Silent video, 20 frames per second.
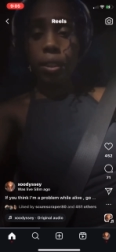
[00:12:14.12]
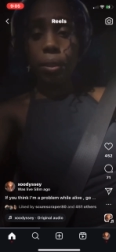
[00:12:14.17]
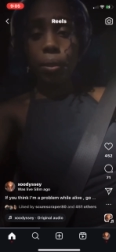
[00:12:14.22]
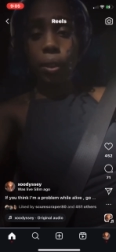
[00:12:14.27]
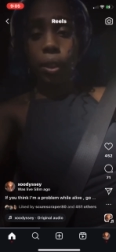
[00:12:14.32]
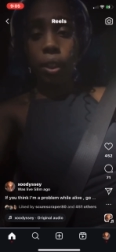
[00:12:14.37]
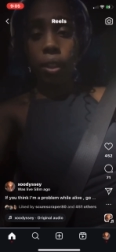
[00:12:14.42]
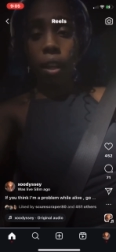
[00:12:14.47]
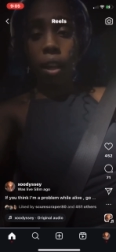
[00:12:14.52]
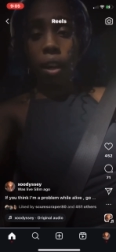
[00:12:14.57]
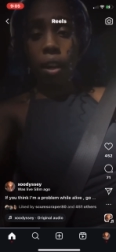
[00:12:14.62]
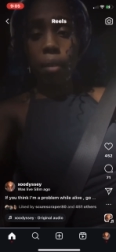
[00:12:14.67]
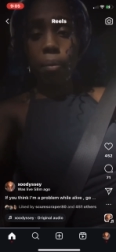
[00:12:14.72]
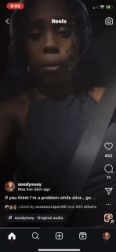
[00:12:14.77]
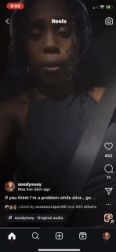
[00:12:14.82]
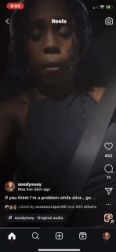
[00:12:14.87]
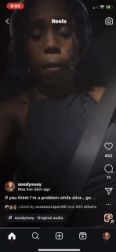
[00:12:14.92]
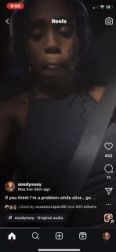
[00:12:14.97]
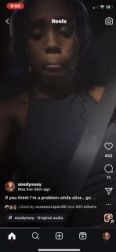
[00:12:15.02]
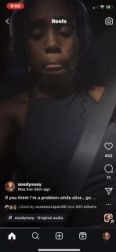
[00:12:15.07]
into a job,
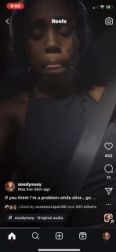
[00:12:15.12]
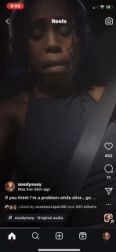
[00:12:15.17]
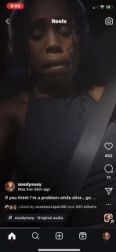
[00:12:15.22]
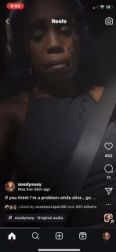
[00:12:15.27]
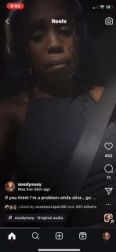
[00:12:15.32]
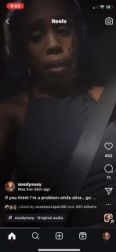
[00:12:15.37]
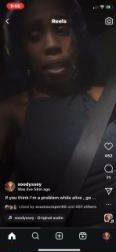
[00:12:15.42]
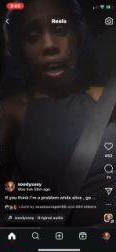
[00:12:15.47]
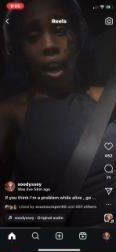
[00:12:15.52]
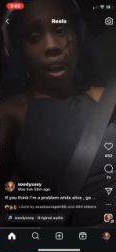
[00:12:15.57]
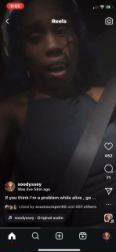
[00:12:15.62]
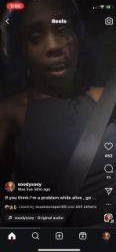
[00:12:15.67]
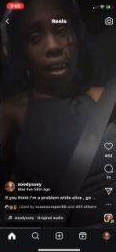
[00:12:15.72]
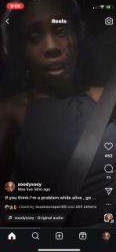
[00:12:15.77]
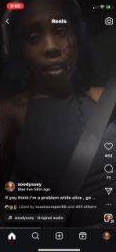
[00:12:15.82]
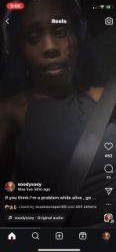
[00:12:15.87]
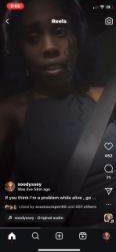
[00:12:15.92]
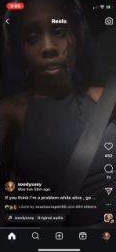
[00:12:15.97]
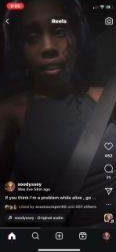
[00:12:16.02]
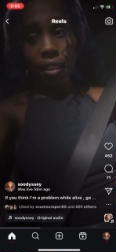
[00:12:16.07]
I've been
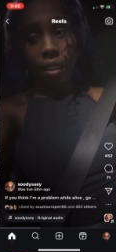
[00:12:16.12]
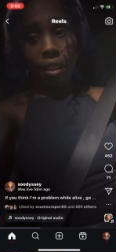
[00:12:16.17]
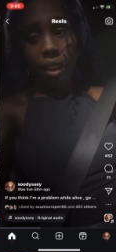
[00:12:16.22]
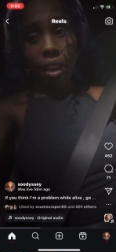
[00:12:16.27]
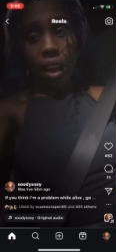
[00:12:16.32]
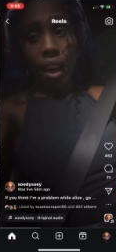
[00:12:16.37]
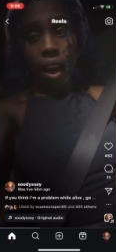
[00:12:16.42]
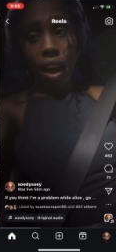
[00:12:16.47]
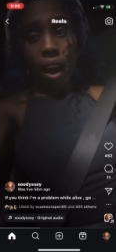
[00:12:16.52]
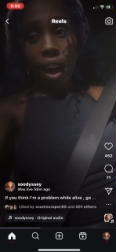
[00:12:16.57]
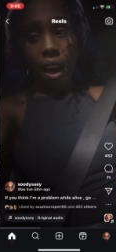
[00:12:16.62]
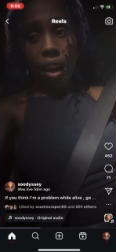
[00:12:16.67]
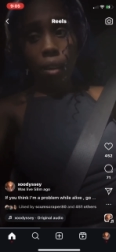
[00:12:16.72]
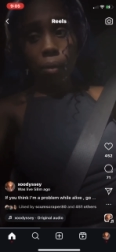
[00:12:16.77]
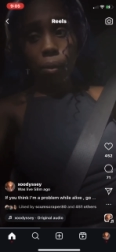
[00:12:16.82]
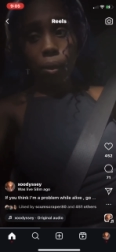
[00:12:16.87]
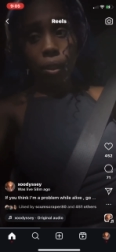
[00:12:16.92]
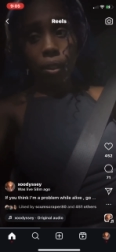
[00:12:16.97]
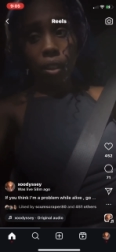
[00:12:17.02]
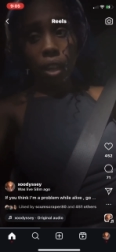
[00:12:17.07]
high.
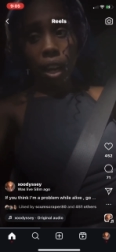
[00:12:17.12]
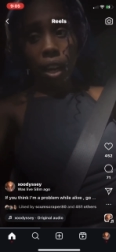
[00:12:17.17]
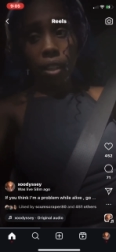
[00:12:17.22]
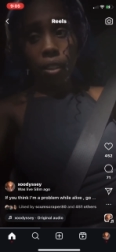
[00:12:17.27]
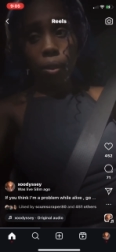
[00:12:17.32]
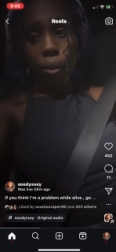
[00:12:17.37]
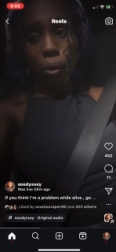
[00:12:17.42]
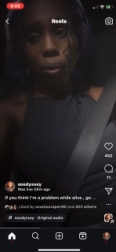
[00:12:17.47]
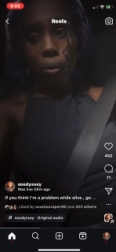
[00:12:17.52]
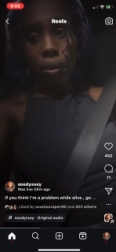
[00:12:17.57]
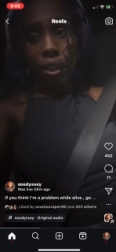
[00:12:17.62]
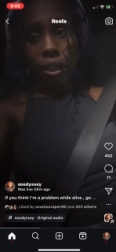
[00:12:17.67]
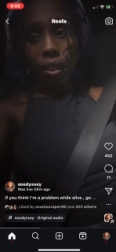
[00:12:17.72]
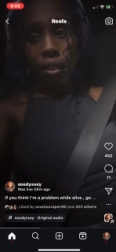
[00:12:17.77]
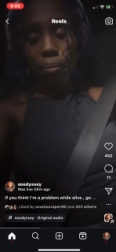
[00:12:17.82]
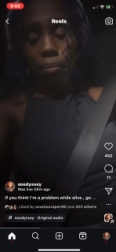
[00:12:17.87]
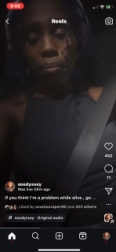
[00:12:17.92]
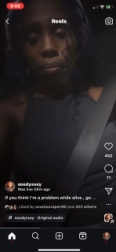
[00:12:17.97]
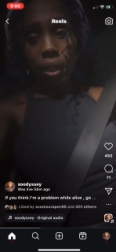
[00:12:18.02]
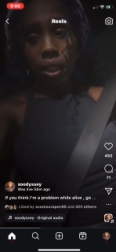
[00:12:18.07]
I told
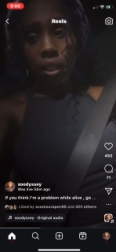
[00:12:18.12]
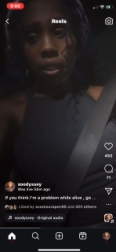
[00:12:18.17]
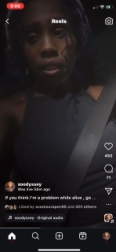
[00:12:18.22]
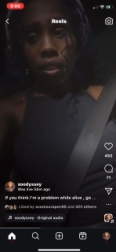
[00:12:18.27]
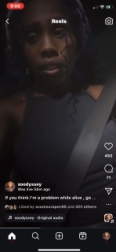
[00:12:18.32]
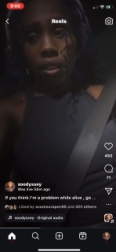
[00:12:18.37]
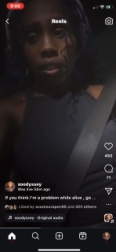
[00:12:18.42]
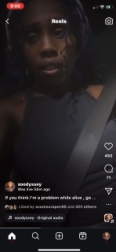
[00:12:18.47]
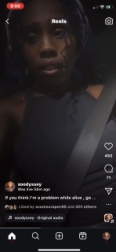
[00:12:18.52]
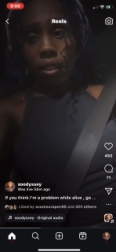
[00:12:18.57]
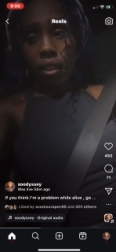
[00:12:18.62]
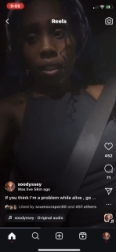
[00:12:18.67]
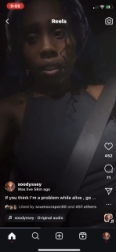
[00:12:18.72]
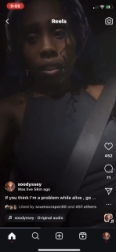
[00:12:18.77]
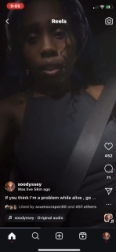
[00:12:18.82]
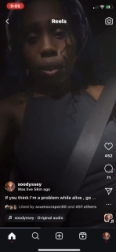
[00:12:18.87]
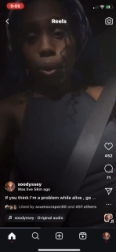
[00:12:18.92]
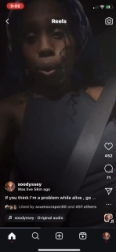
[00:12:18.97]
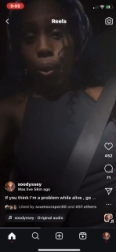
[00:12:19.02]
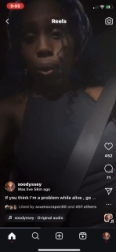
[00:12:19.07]
them
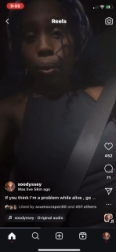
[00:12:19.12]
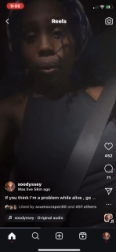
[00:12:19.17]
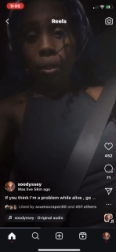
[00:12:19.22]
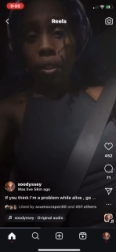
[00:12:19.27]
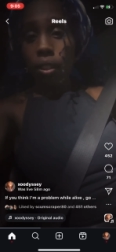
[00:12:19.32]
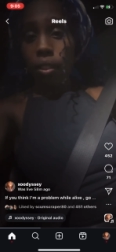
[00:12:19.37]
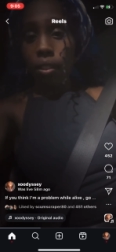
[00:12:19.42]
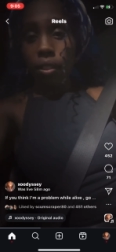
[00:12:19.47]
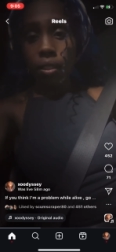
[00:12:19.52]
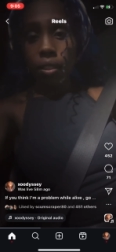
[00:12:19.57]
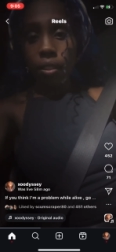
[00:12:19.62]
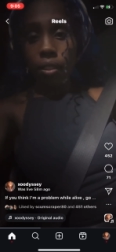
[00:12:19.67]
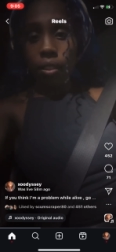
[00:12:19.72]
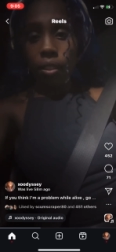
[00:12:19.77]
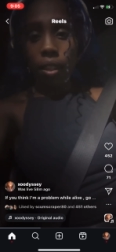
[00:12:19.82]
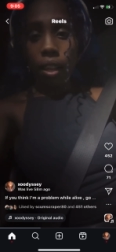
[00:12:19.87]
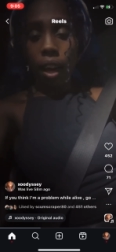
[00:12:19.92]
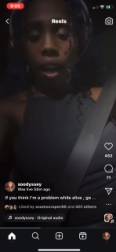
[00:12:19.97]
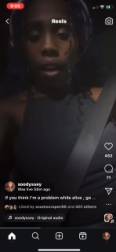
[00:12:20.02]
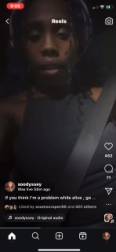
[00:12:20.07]
the truth.
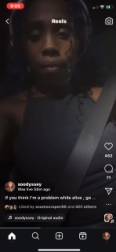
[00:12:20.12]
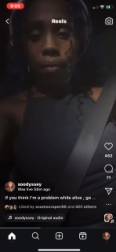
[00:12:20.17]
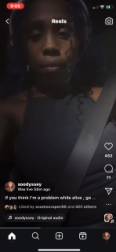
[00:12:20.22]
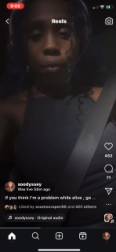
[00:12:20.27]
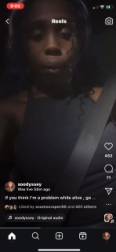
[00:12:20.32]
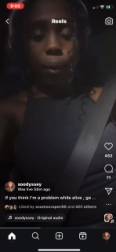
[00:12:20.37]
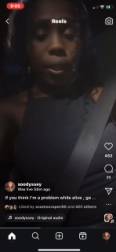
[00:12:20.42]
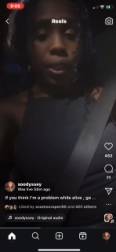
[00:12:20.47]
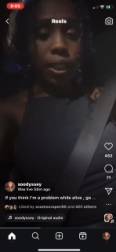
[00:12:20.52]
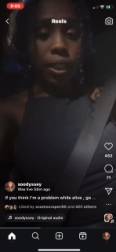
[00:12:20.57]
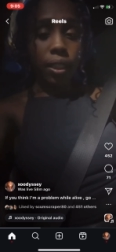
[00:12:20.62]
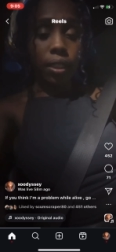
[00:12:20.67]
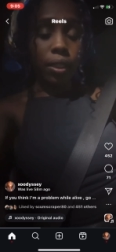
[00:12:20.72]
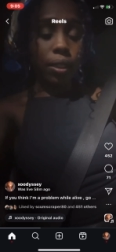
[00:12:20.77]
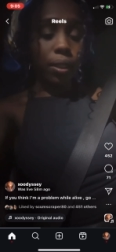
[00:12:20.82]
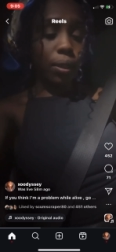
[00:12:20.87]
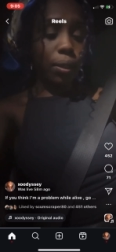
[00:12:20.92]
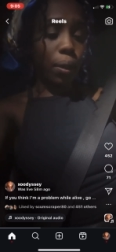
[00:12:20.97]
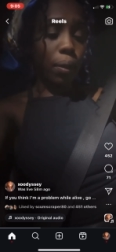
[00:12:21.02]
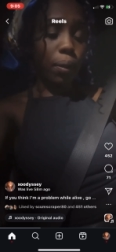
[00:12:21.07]
I'm 14
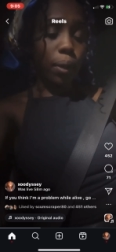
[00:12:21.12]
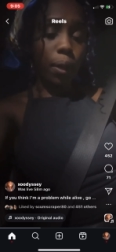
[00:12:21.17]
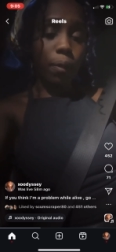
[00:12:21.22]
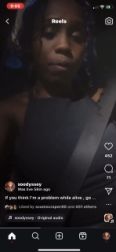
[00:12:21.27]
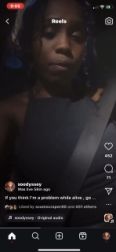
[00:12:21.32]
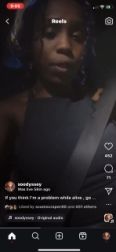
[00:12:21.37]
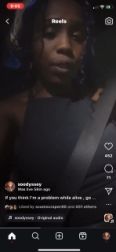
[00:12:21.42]
years old, I'm